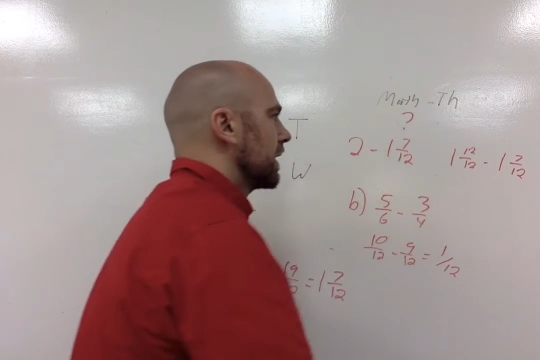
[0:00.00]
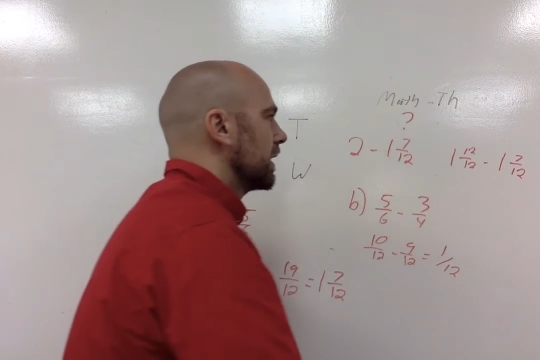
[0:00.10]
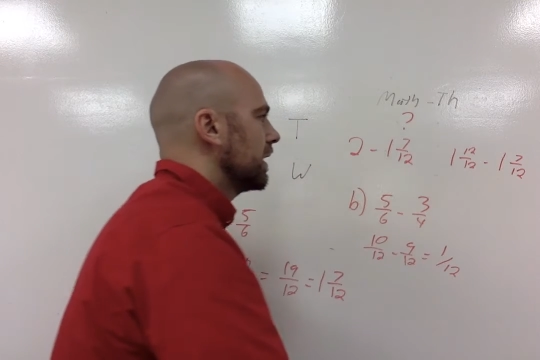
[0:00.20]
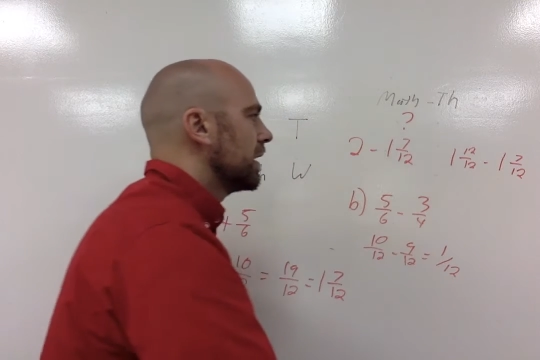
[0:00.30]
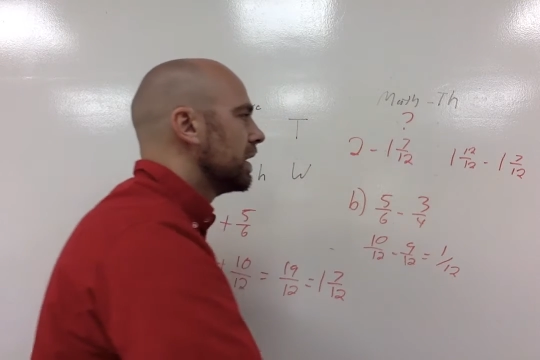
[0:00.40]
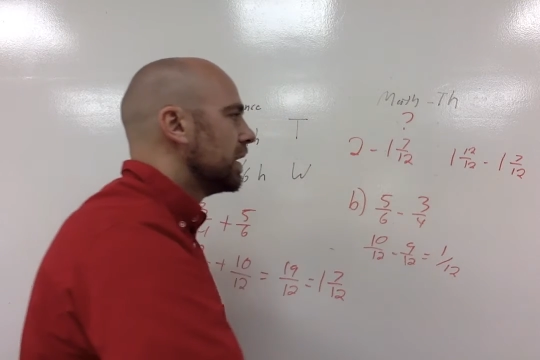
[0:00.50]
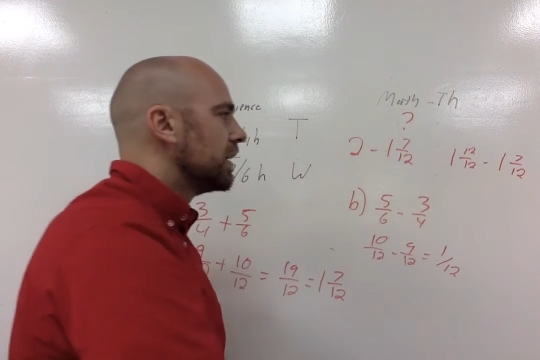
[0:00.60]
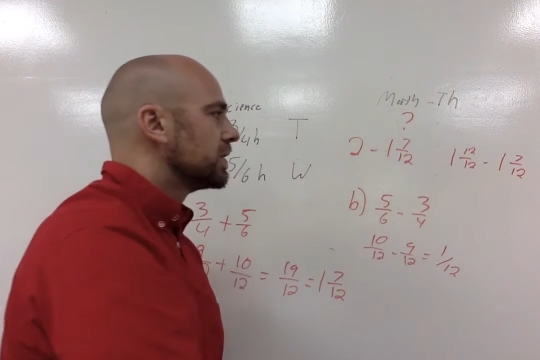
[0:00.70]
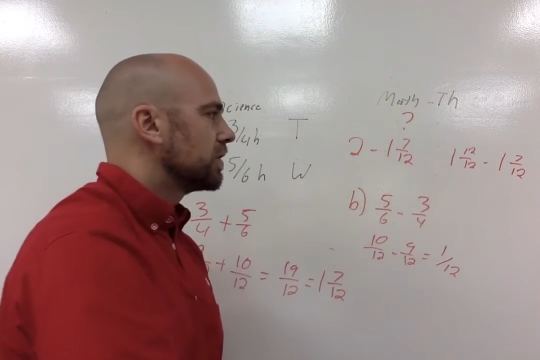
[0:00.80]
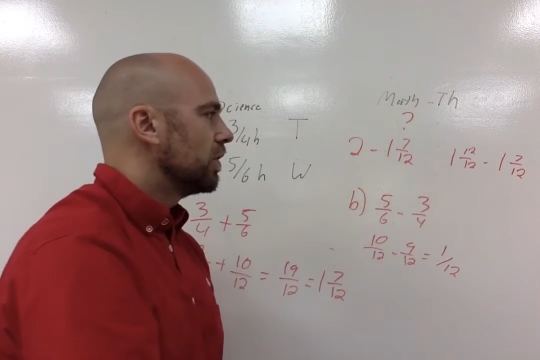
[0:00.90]
okay?
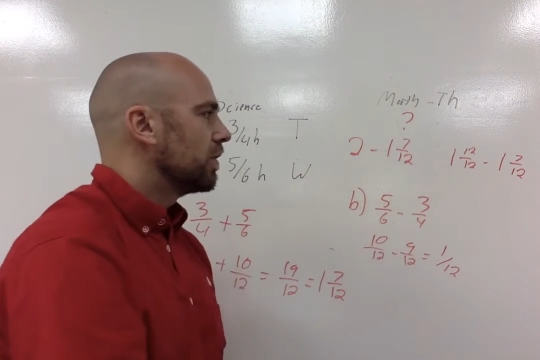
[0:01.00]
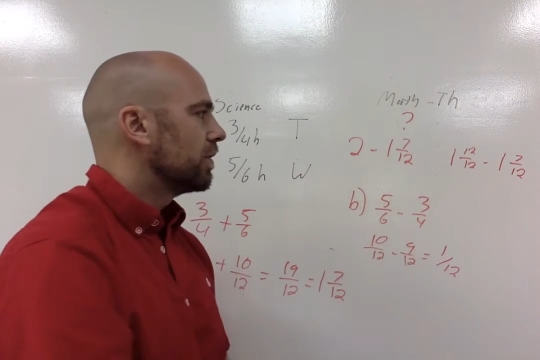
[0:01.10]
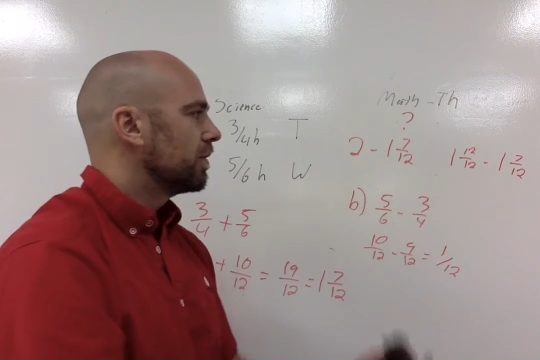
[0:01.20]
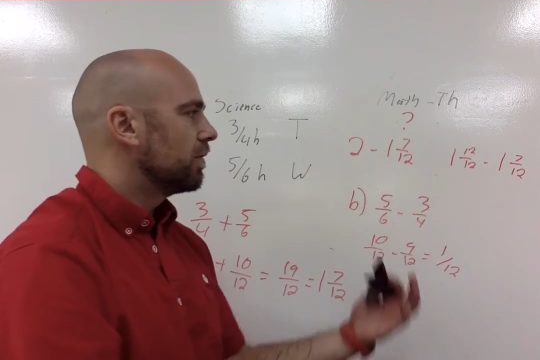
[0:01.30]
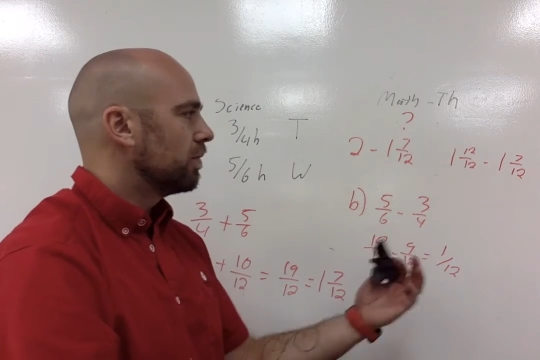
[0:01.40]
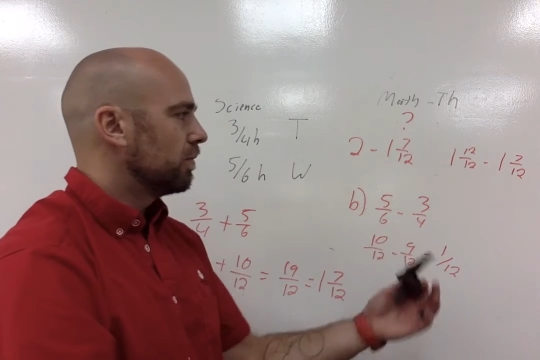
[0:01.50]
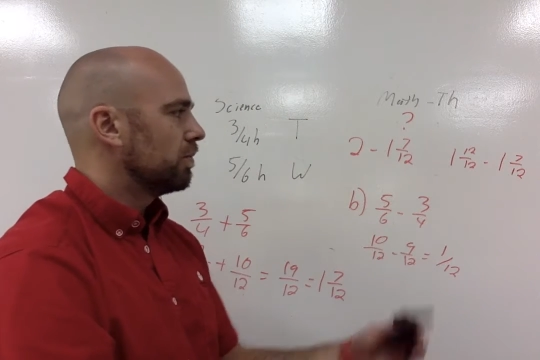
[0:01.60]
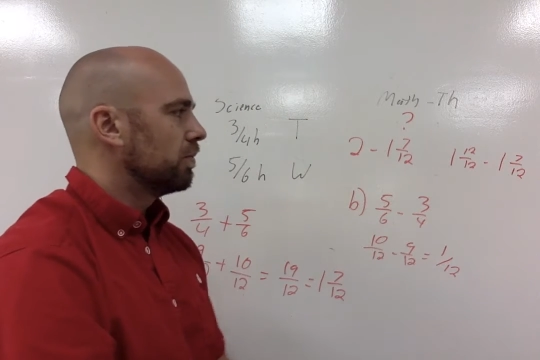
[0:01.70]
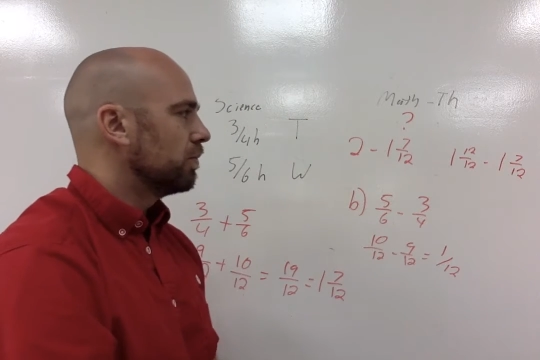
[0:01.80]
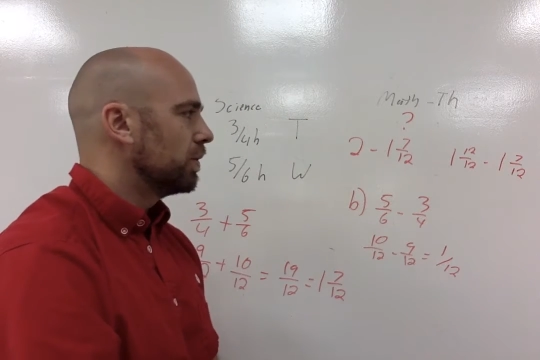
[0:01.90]
So
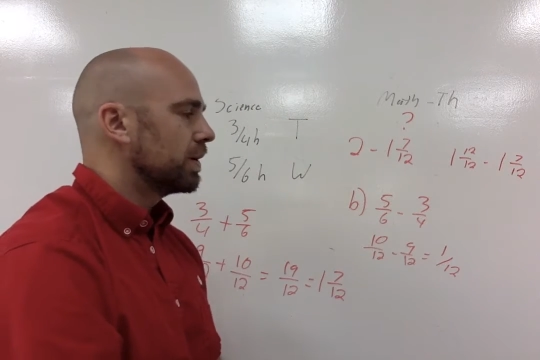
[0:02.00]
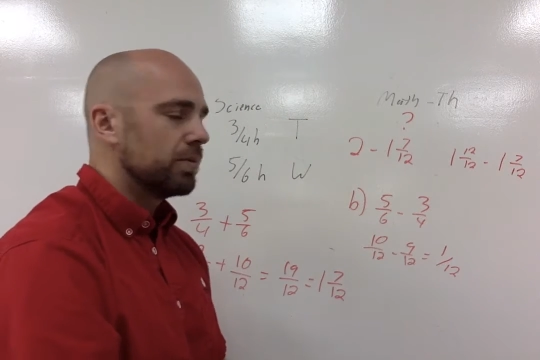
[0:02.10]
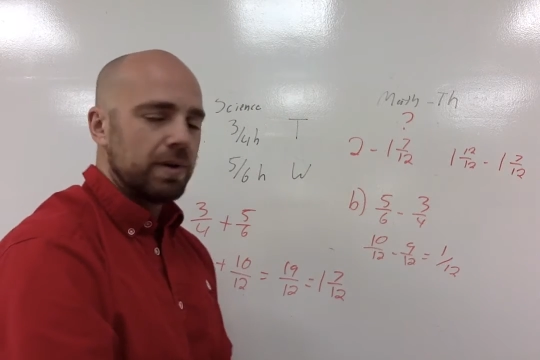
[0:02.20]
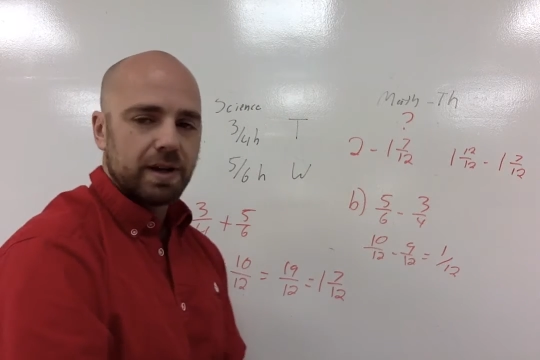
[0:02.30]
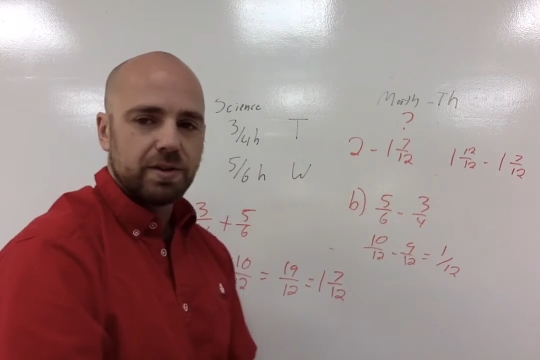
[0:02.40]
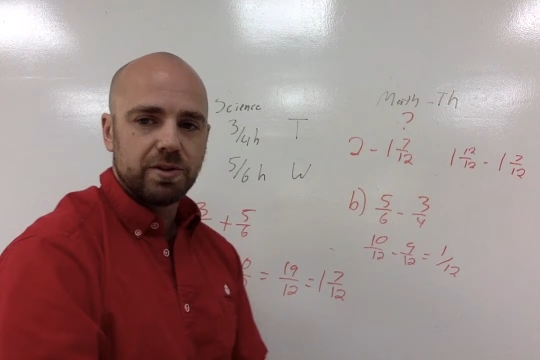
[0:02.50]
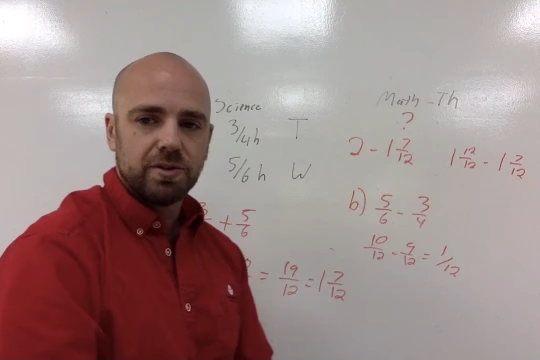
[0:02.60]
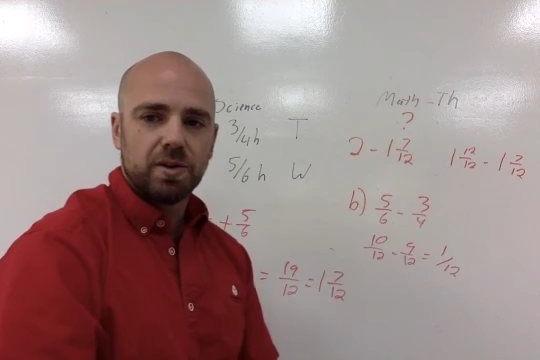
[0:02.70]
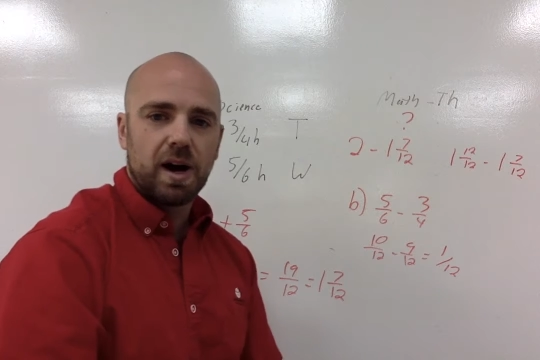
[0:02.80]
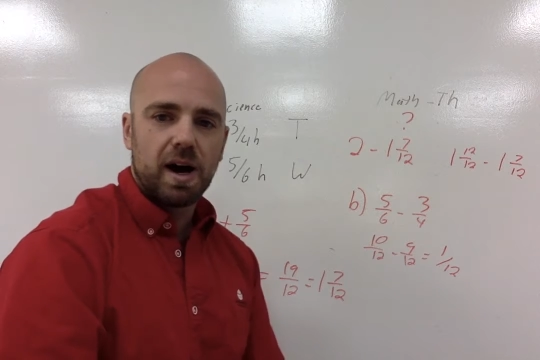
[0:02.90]
we can
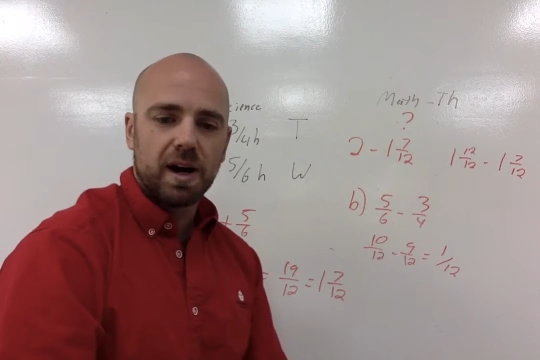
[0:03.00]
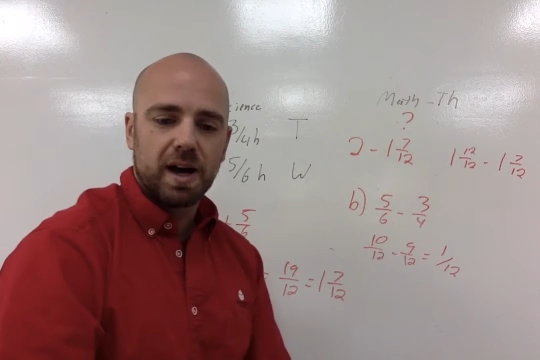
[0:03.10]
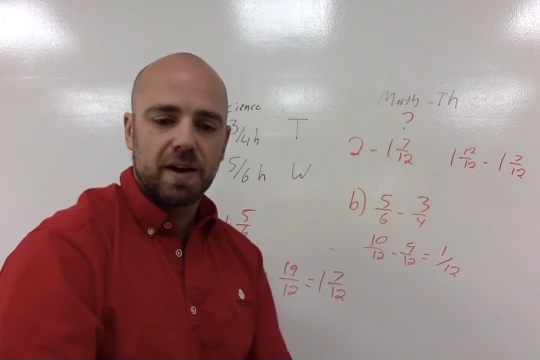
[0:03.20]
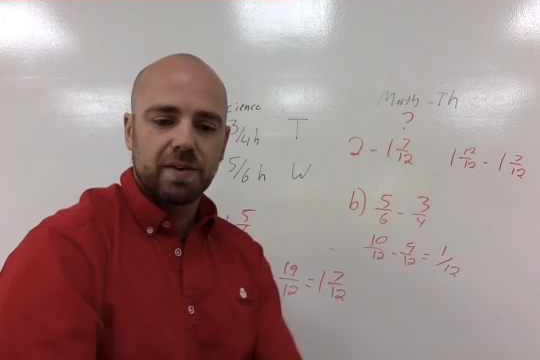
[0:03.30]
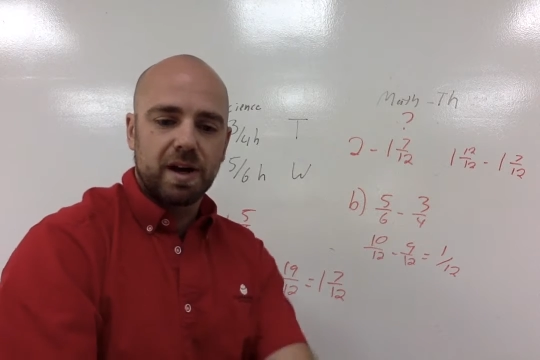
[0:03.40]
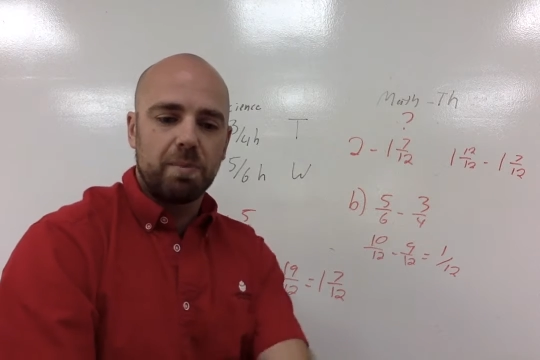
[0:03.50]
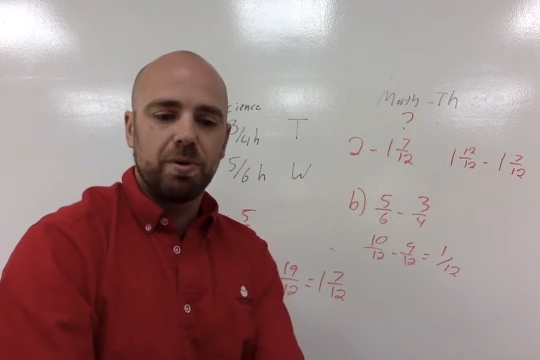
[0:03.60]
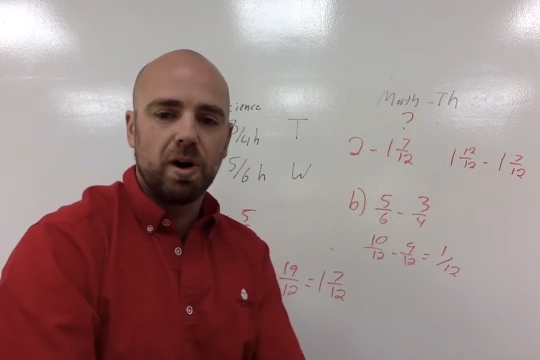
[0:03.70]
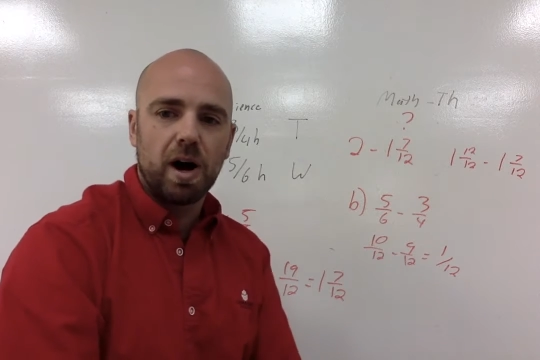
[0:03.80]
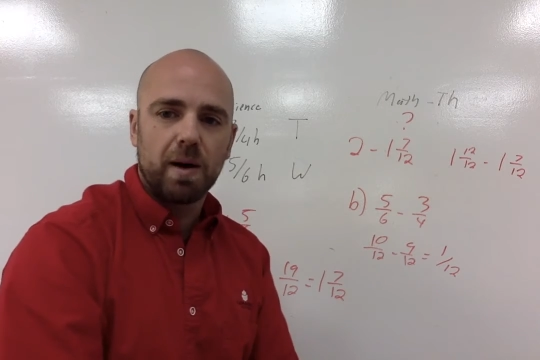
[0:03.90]
do kind of a
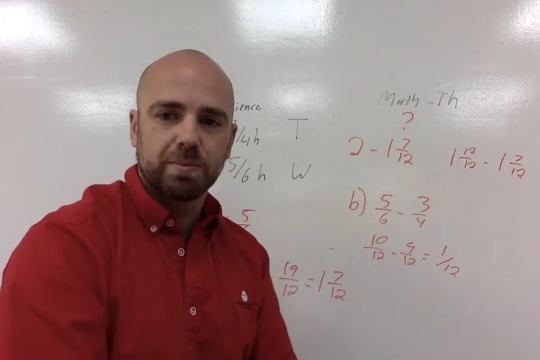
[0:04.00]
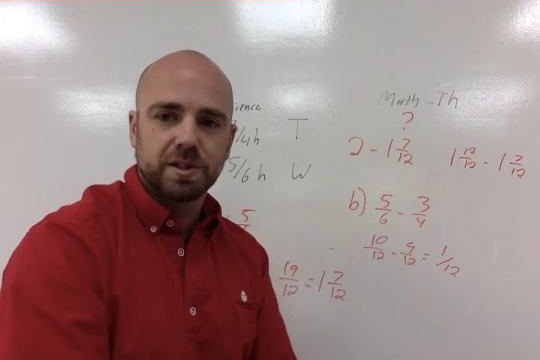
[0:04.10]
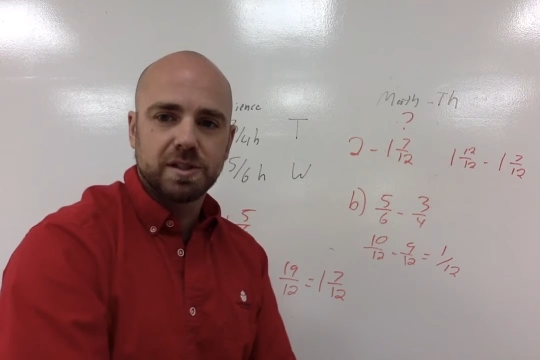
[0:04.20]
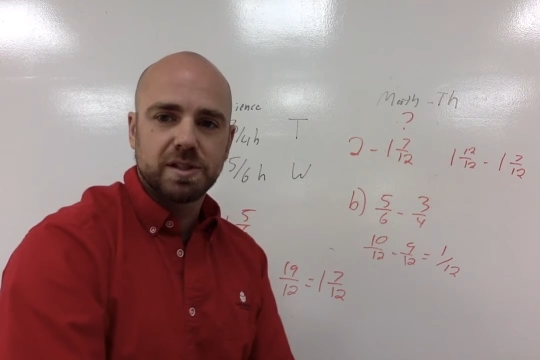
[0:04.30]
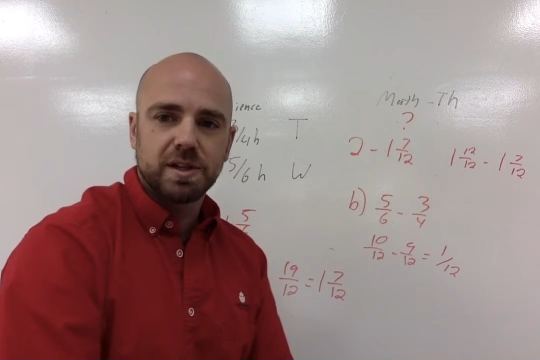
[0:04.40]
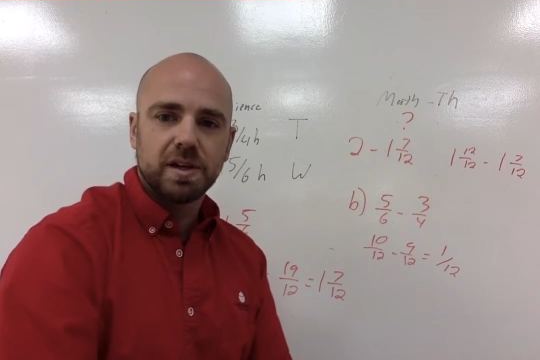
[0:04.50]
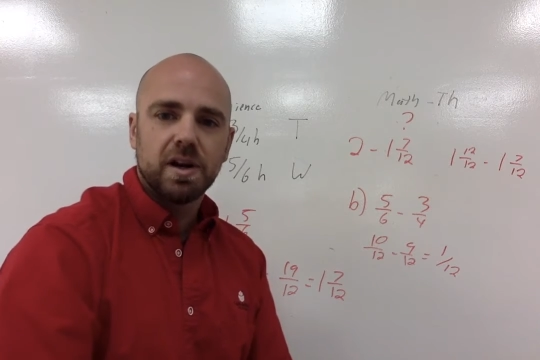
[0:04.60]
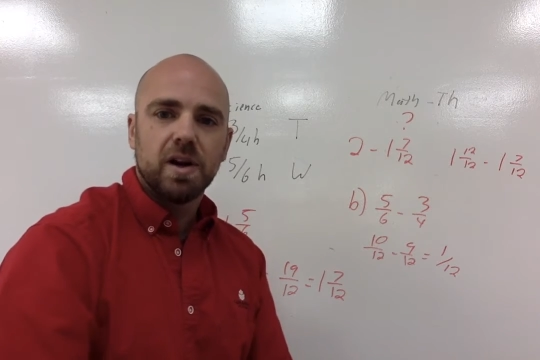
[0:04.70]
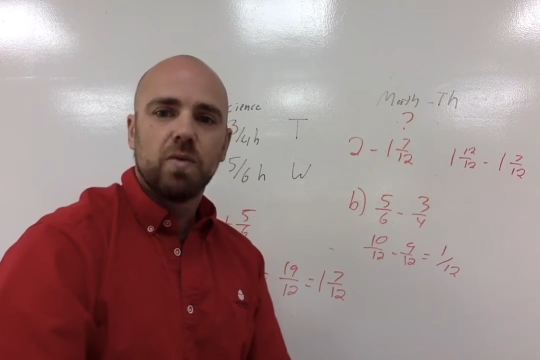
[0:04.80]
couple options here.